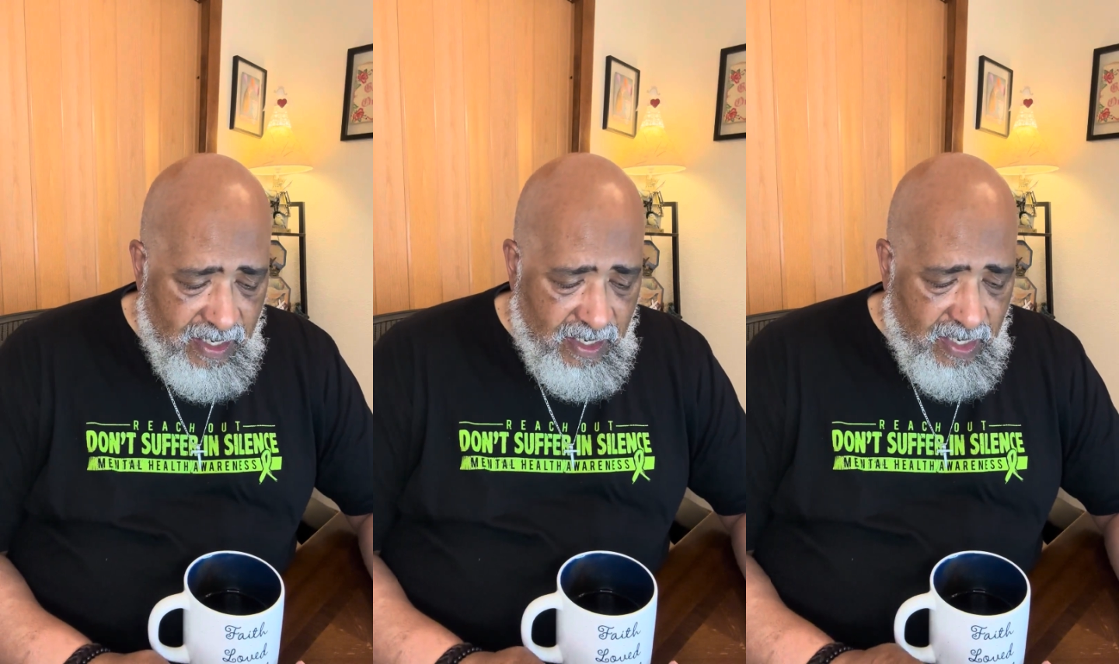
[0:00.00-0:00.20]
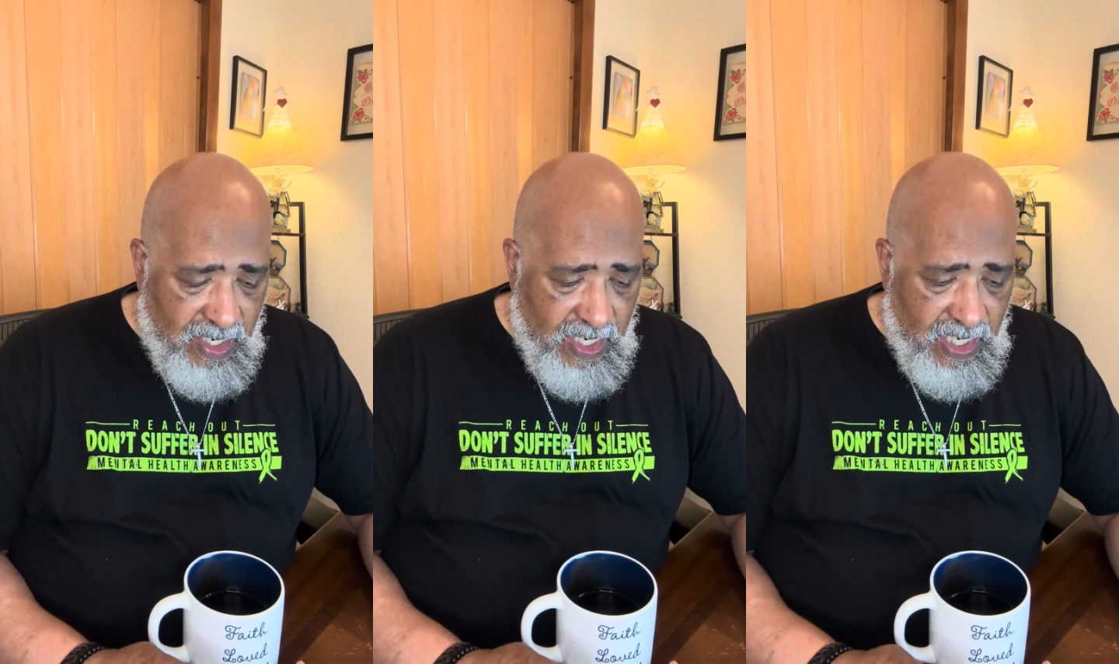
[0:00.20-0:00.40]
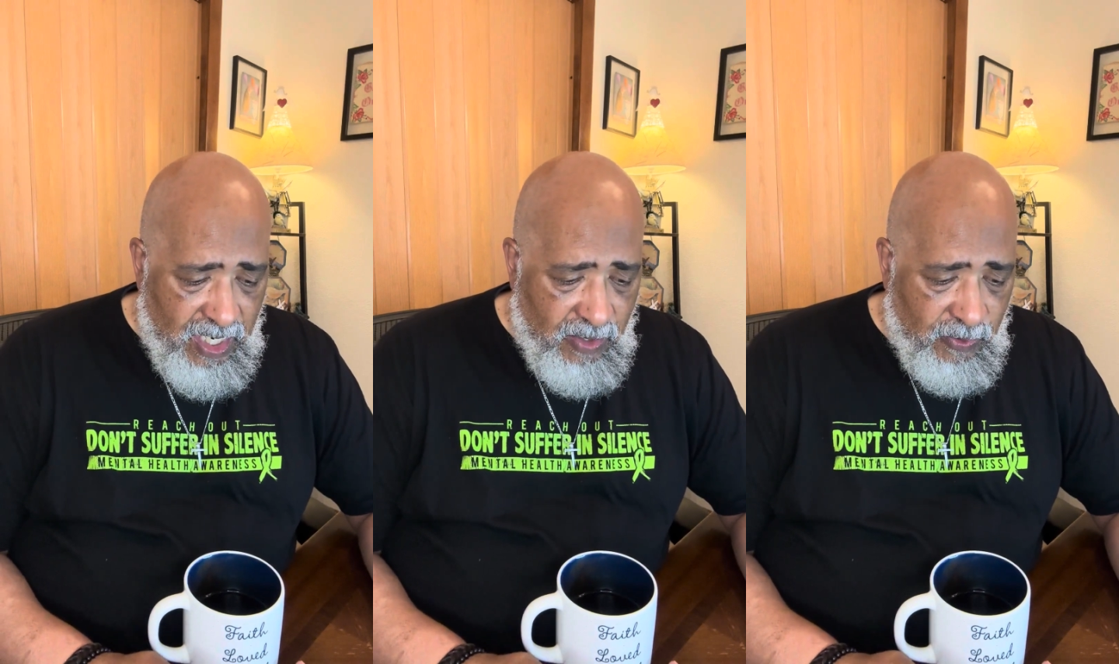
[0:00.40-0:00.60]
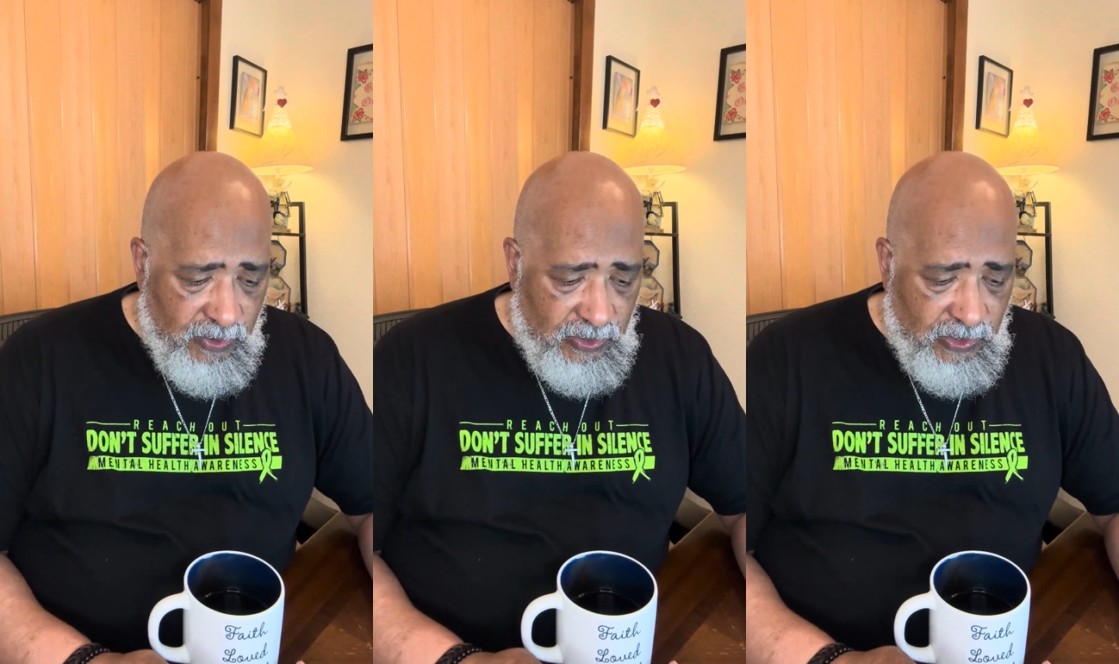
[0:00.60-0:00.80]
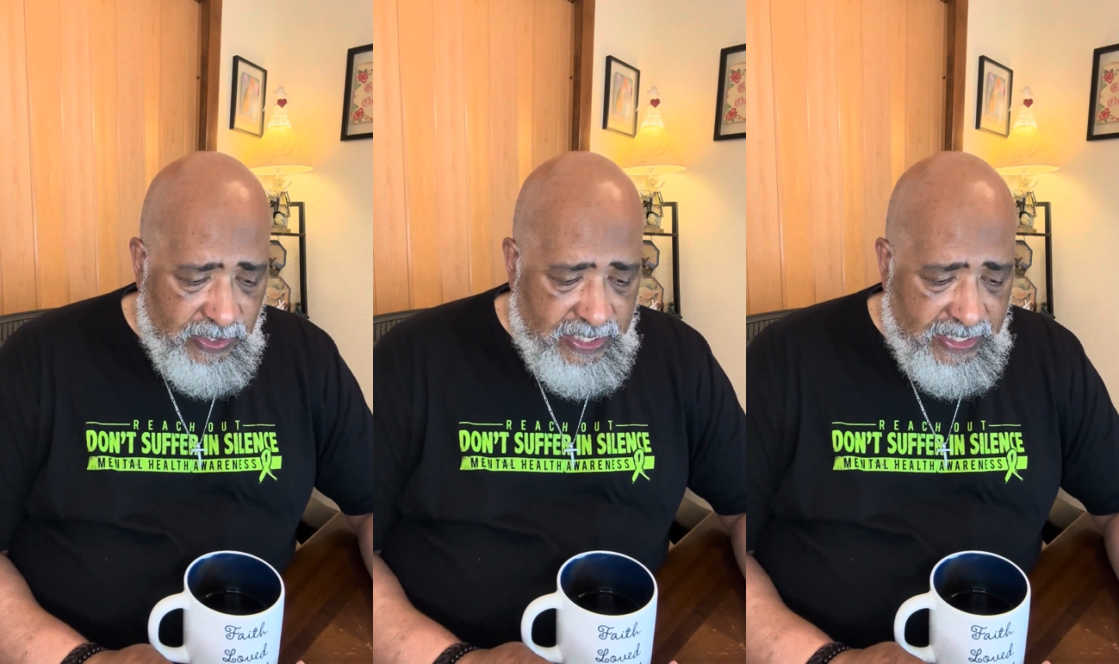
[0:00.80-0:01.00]
uh, we're
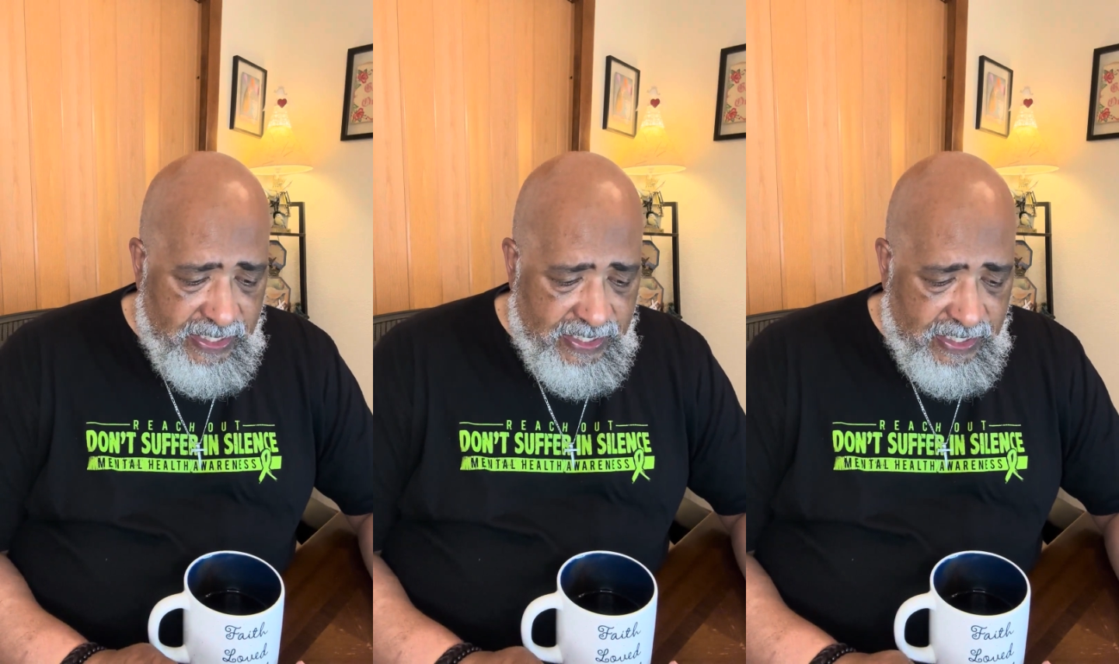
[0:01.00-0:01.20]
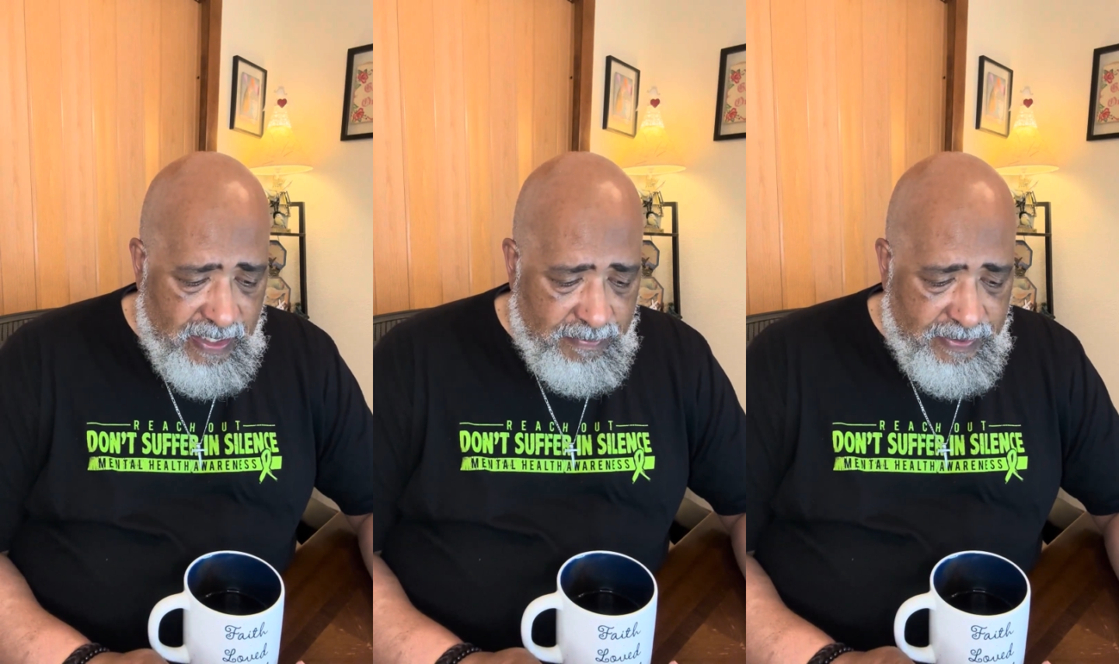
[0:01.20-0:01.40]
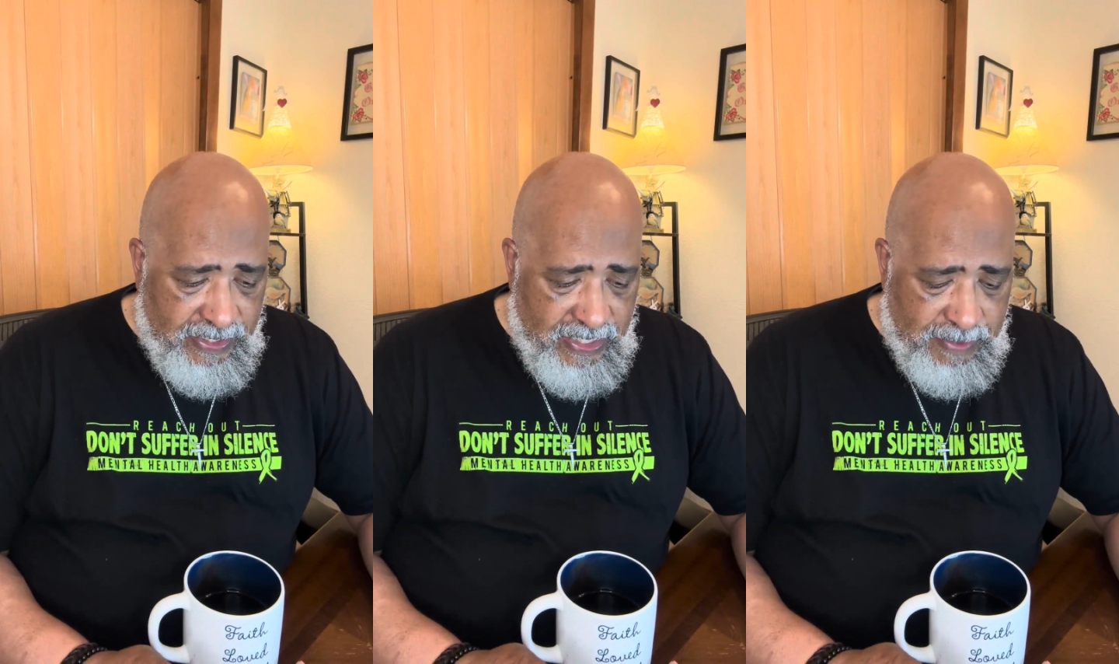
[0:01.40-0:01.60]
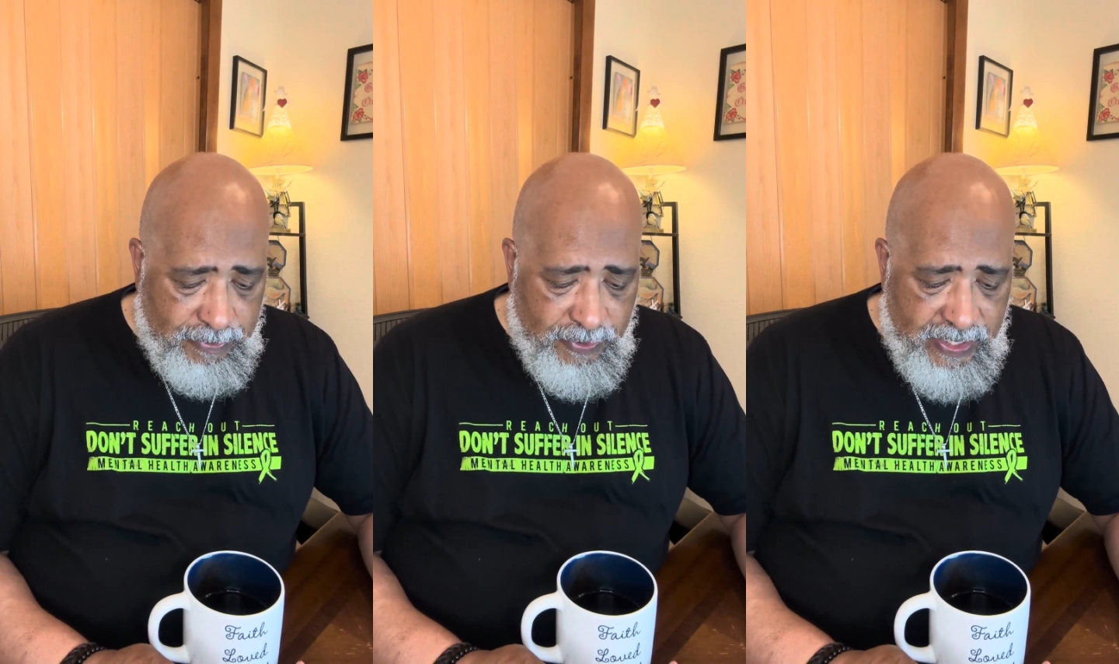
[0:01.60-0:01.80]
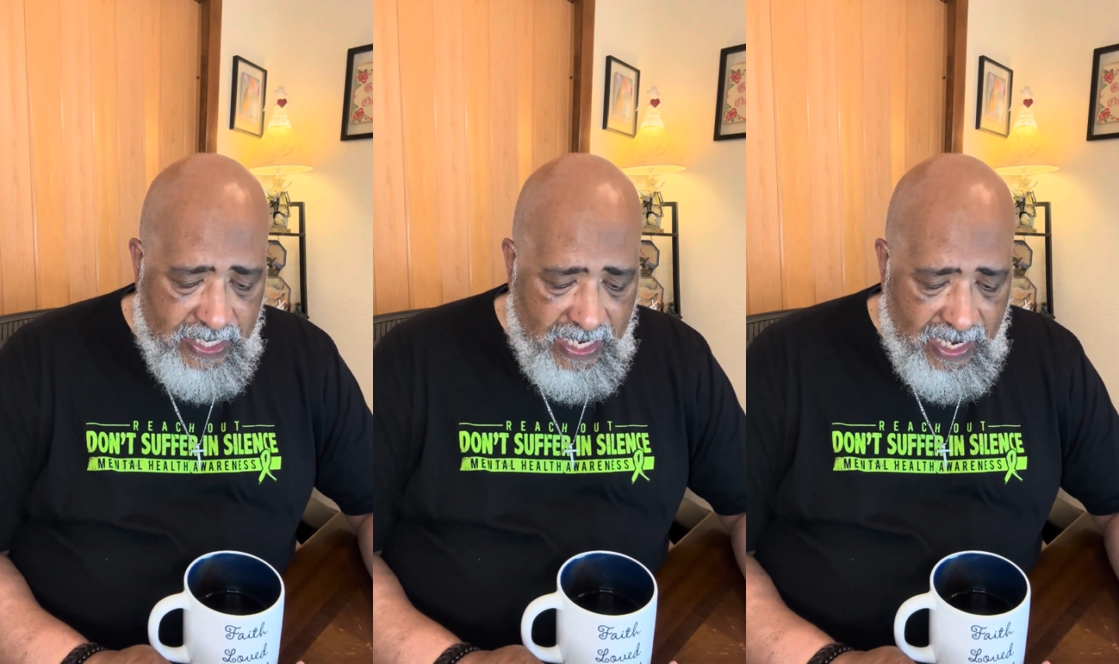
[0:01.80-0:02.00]
looking at something that's pretty